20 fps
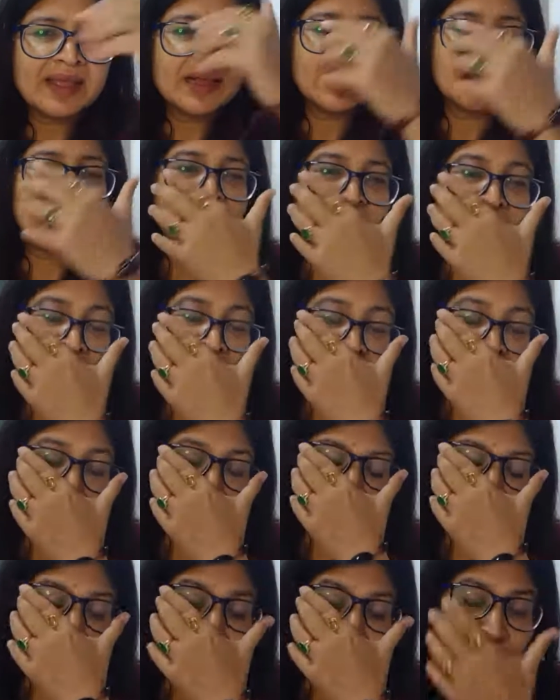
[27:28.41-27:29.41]

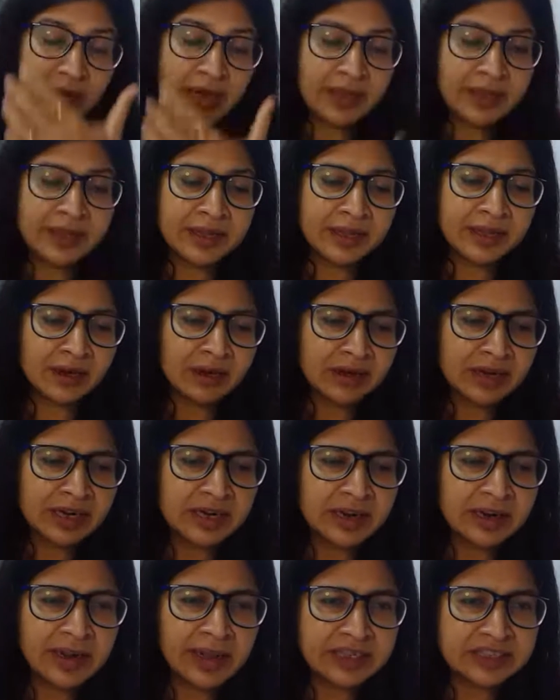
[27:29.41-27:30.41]
So I did
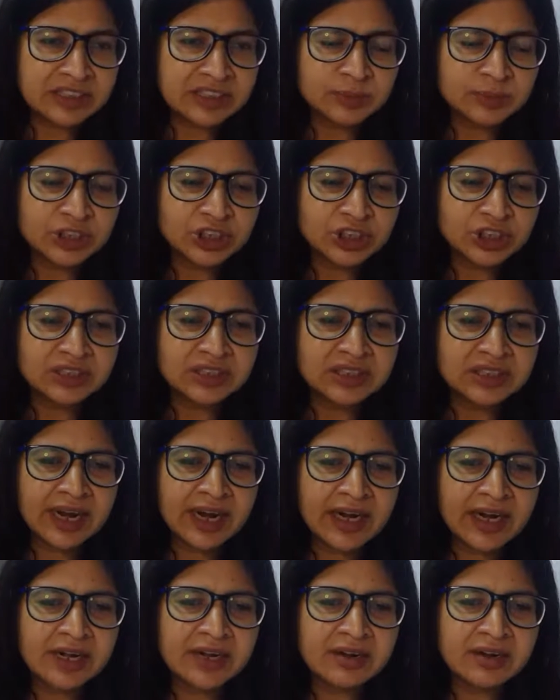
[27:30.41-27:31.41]
an exhibition
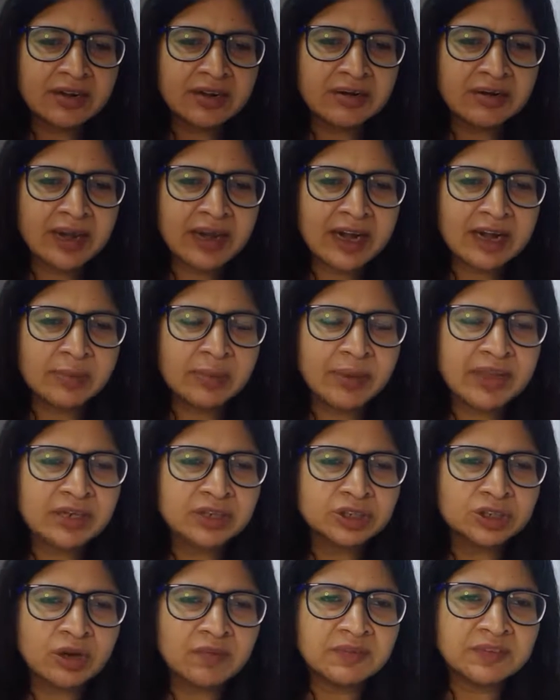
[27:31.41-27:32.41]
at
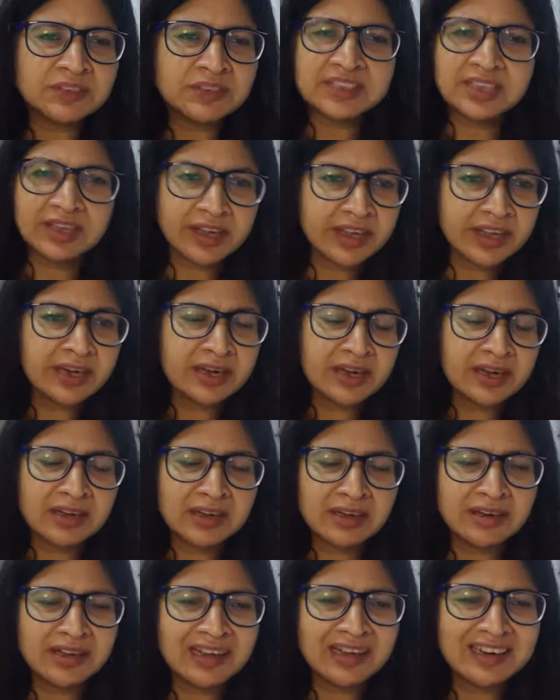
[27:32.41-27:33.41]
Bagel Shop, which is again
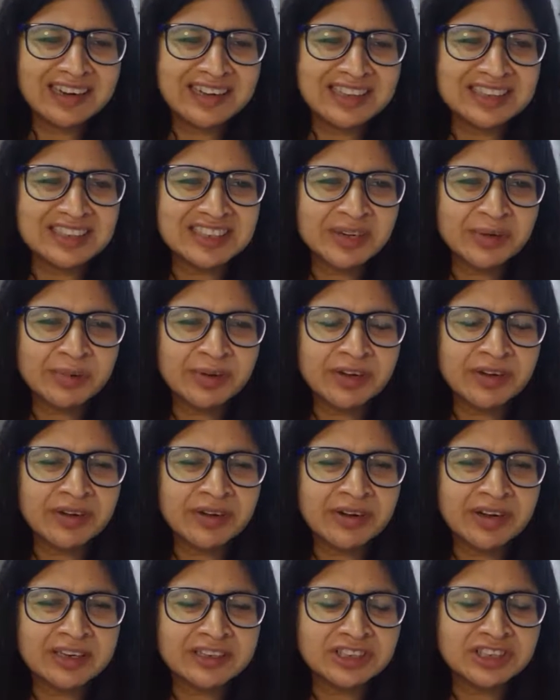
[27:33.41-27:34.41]
an
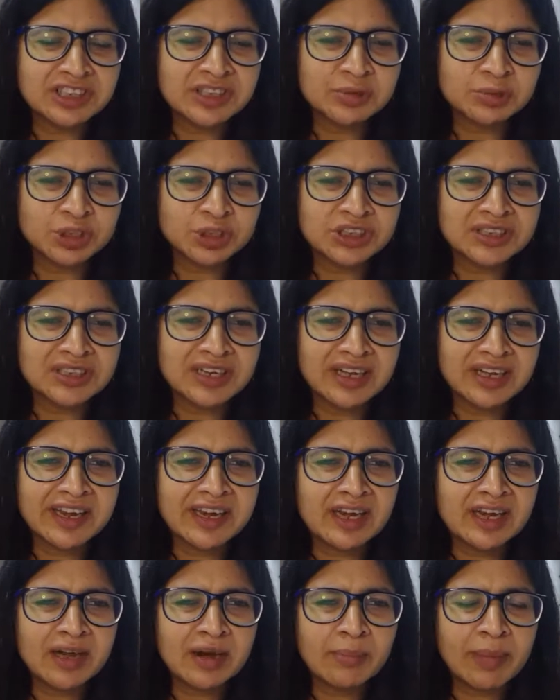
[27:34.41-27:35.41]
institution
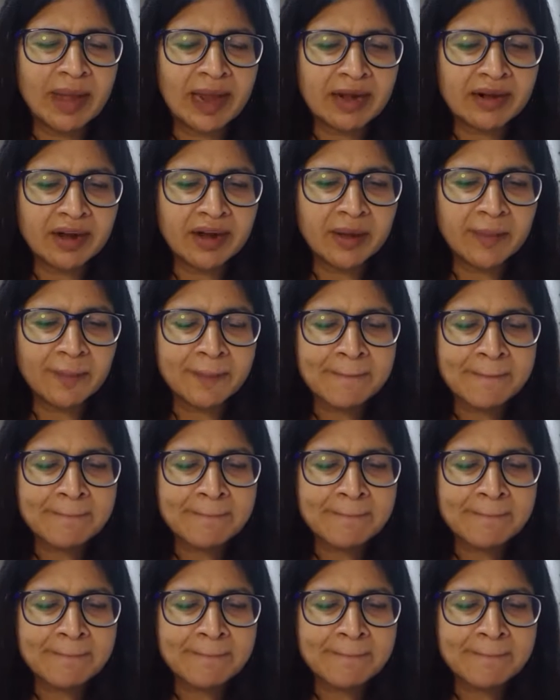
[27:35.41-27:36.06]
in Bandra,